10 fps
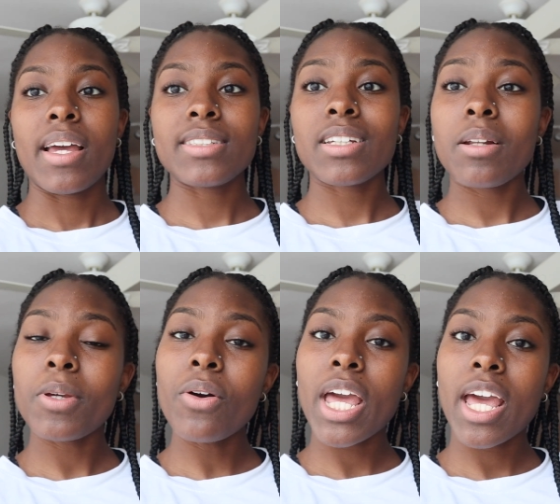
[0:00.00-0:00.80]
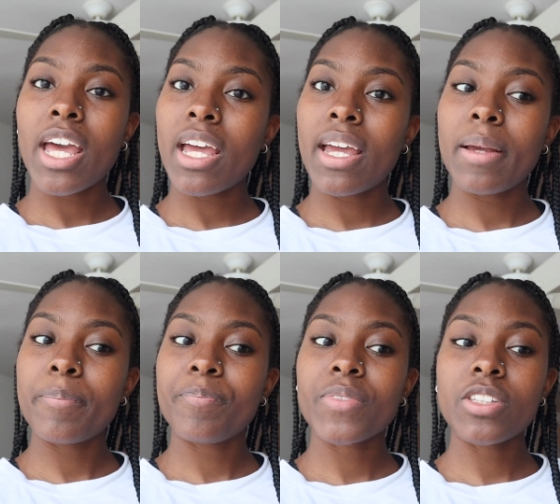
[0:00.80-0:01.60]
It's going to be okay.
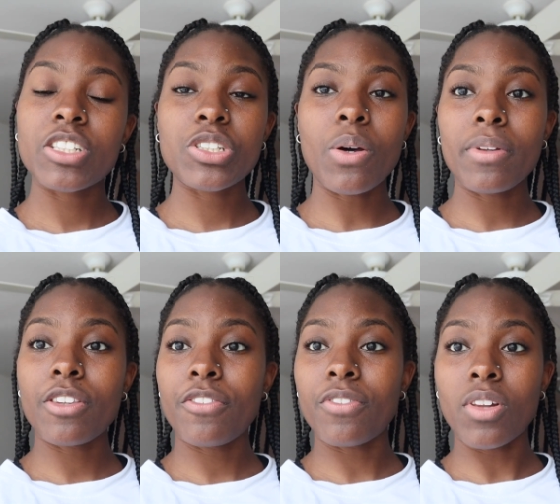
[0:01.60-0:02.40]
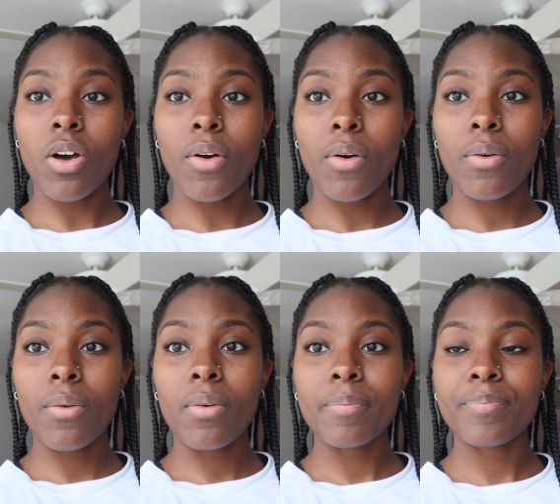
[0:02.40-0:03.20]
Just go with the flow.